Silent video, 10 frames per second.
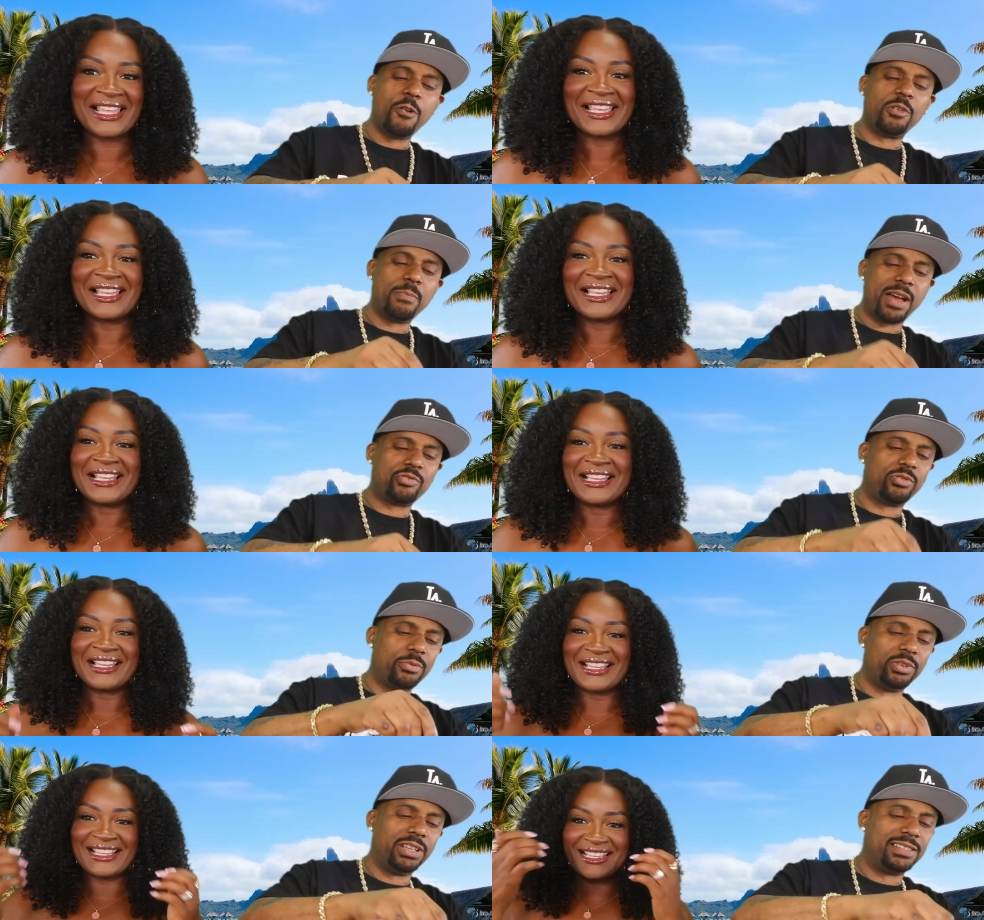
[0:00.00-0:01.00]
Speaker 1: over to my
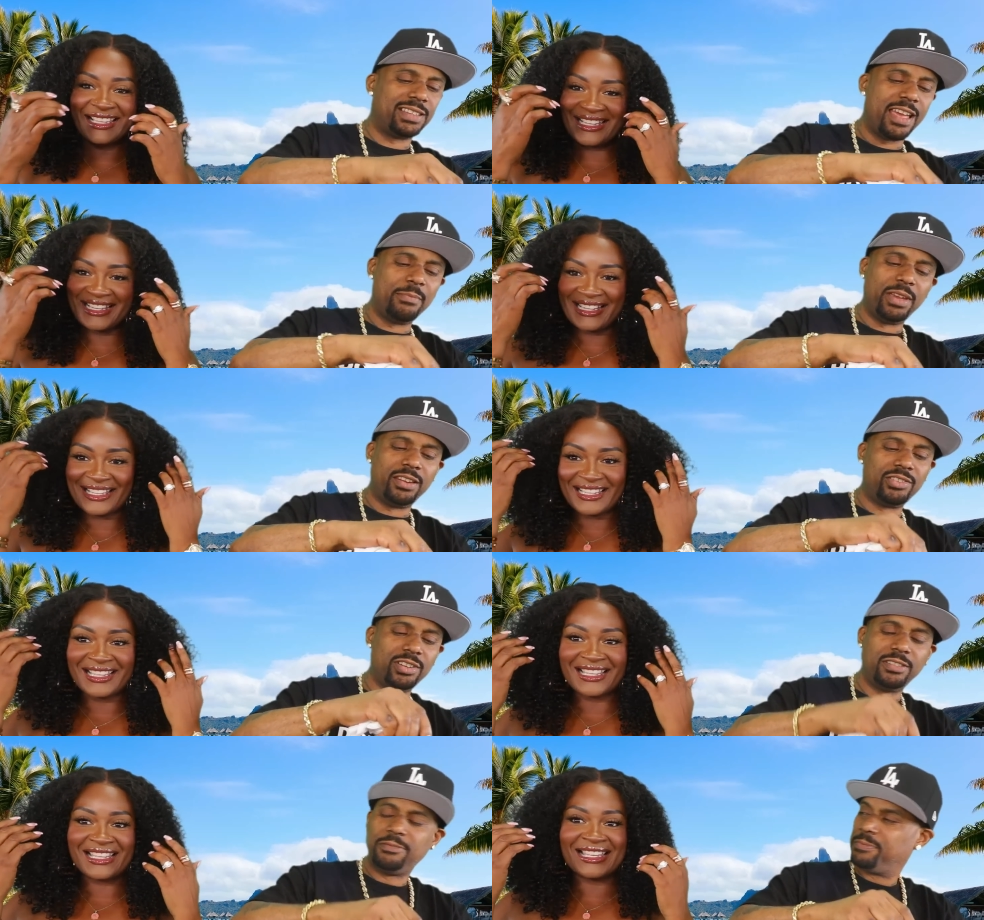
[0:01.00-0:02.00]
drink with that same
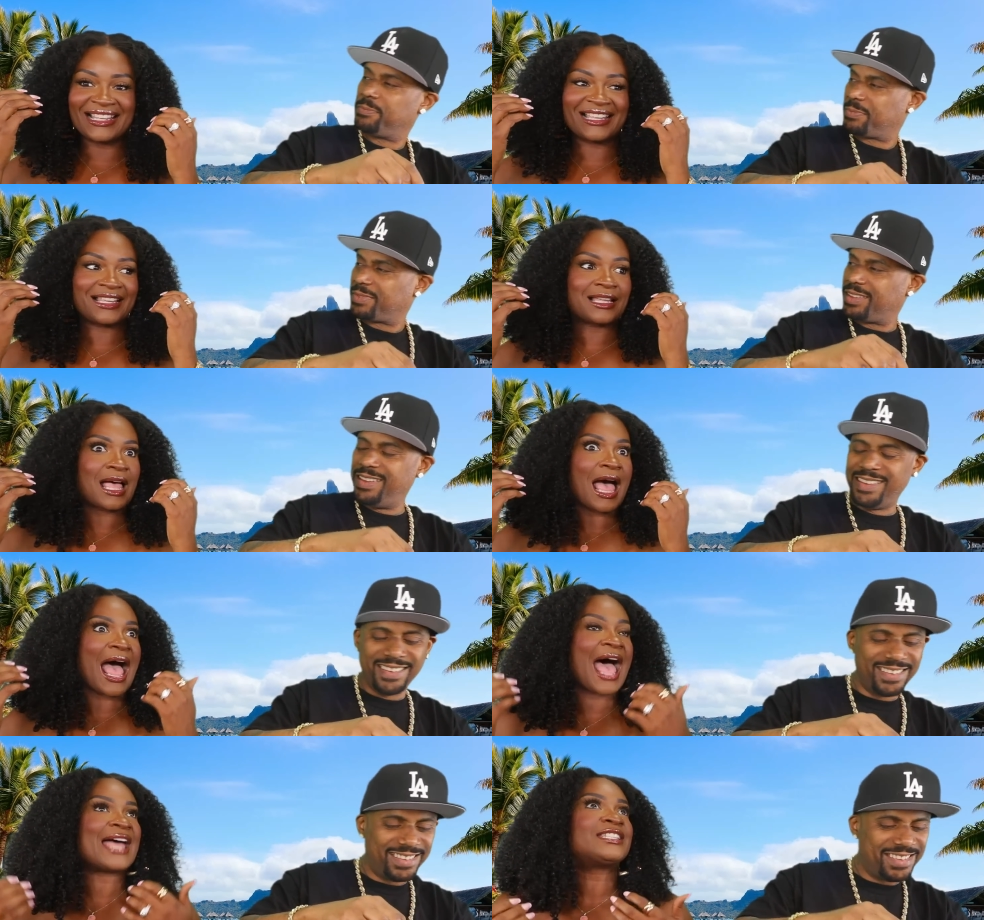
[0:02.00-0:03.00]
energy.
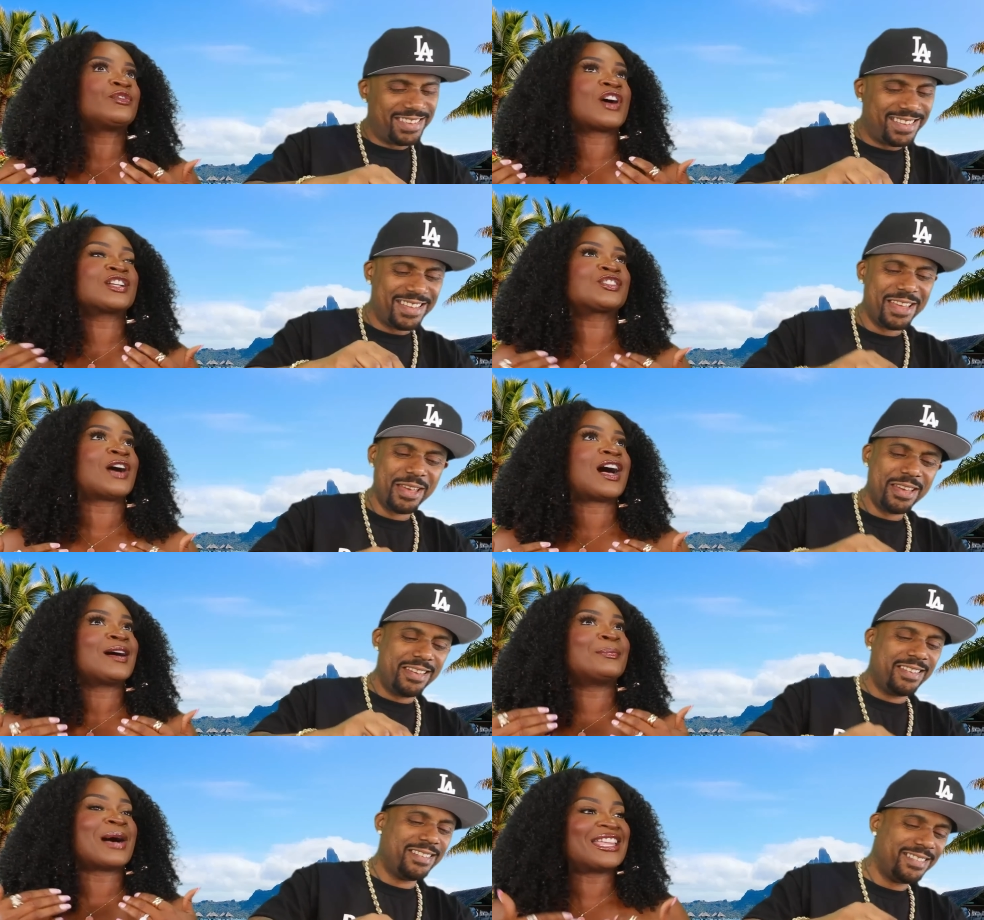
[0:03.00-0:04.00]
I,
Speaker 2: first of
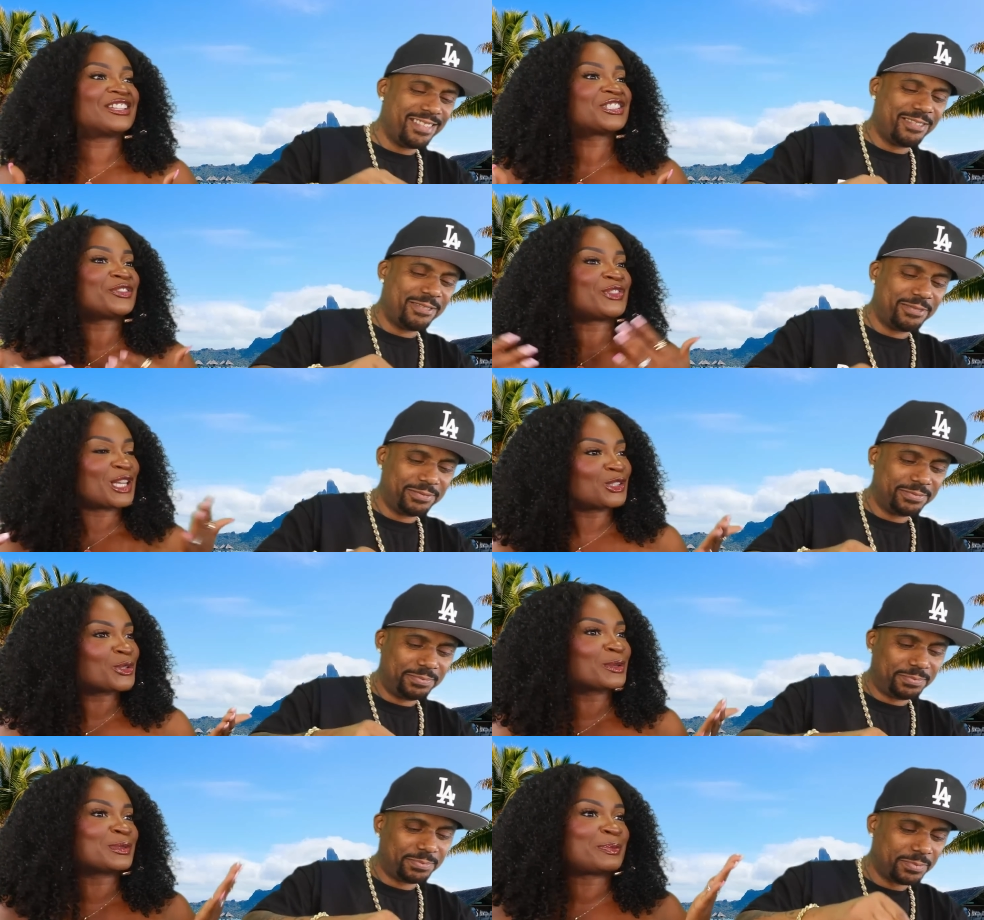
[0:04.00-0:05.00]
all, my energy for your
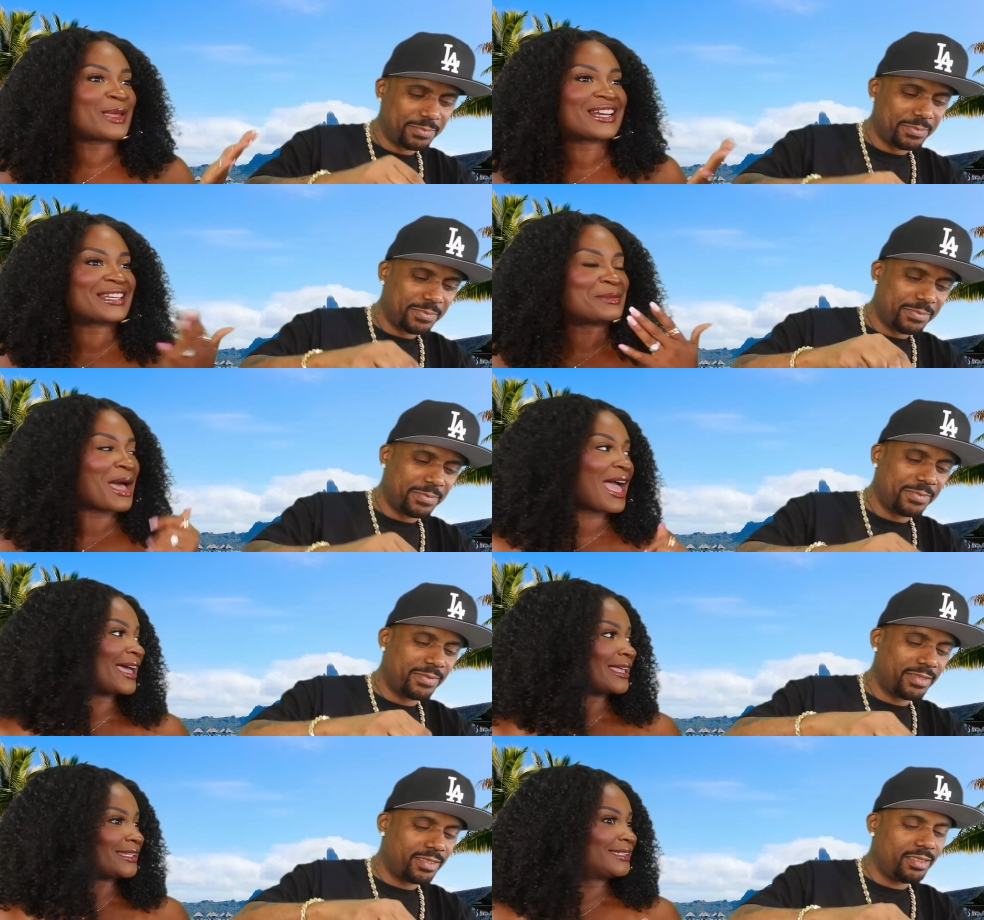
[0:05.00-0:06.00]
drink was better than
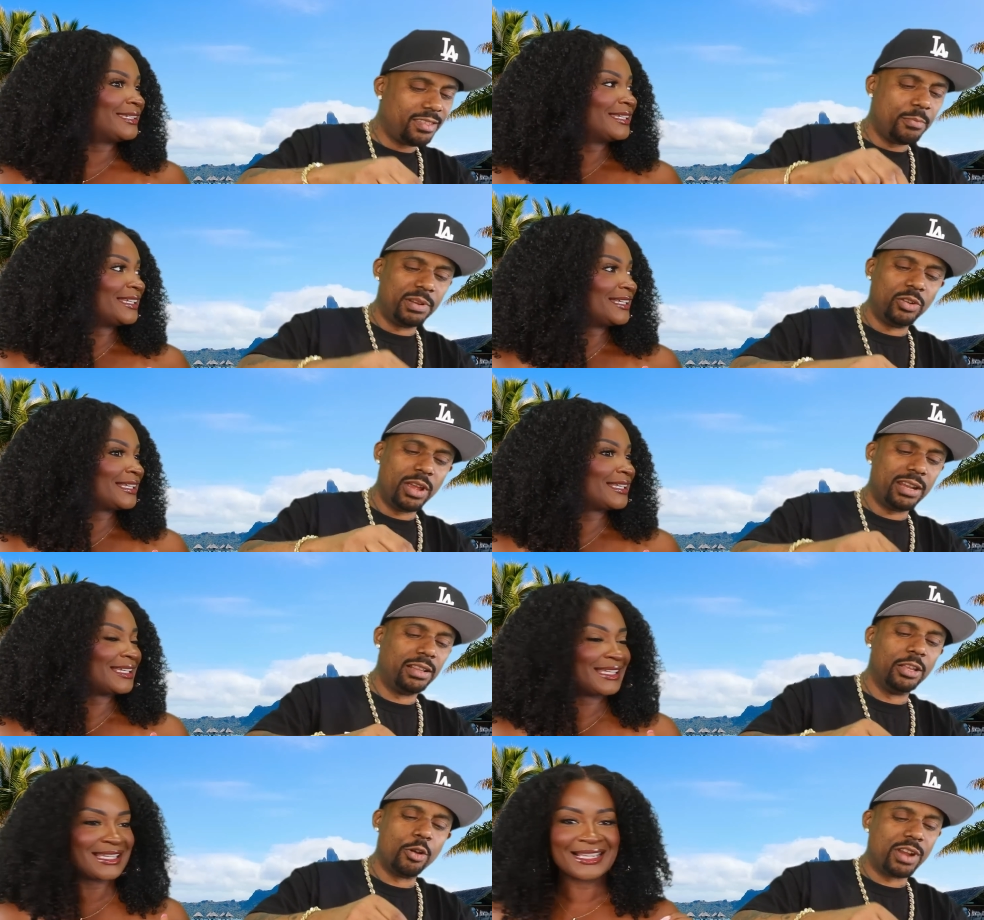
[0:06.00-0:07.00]
mine.
Speaker 1: No, but you had
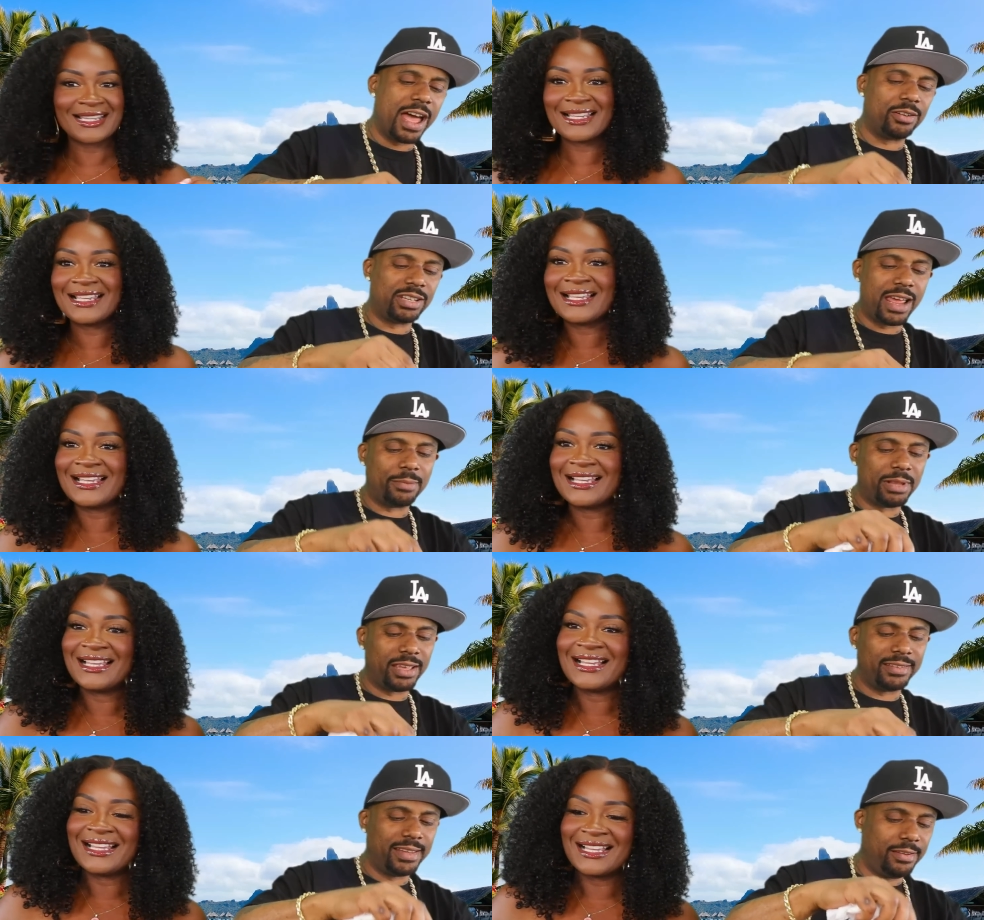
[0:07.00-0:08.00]
that little downtime,
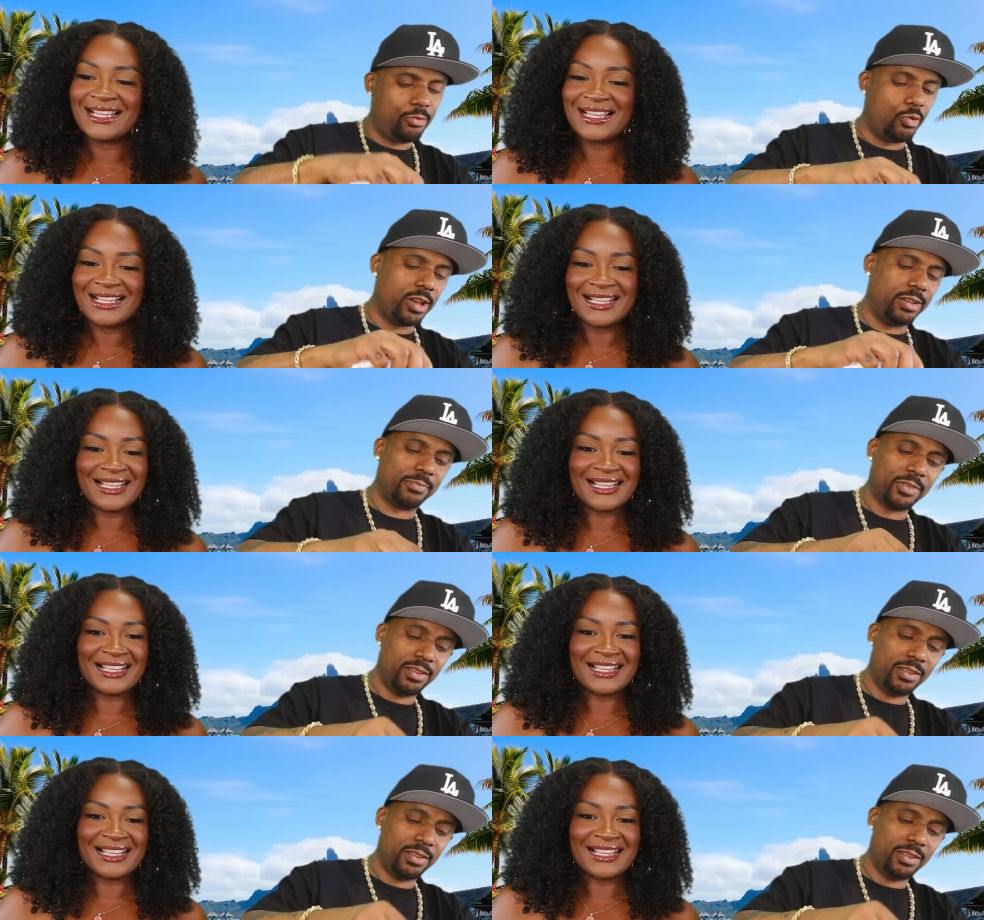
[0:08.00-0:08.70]
like, anyway.